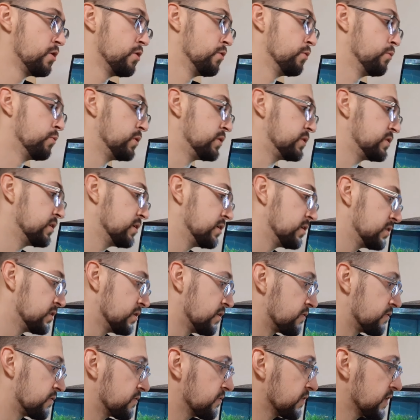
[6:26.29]
with the
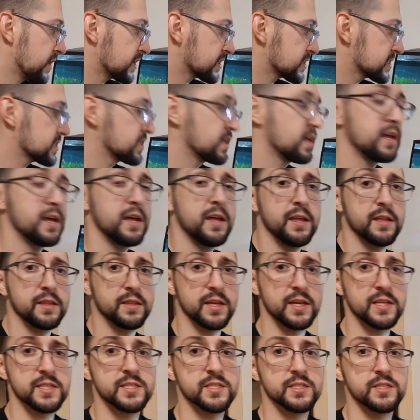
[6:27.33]
flex
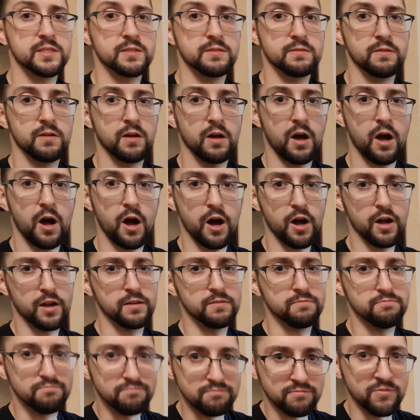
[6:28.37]
that's
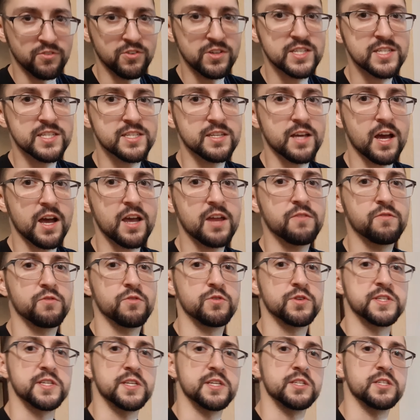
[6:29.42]
on this side
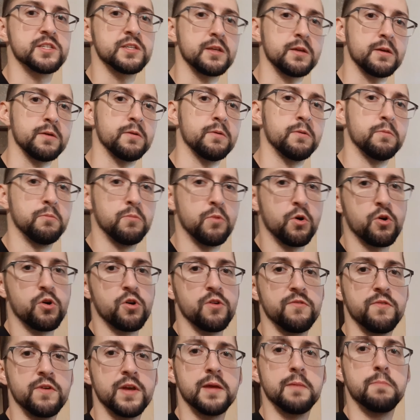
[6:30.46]
versus more
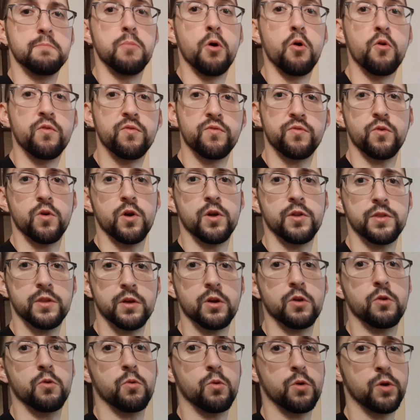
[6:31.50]
of a bow front
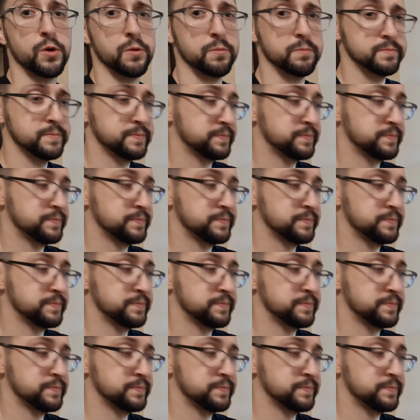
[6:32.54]
aquarium.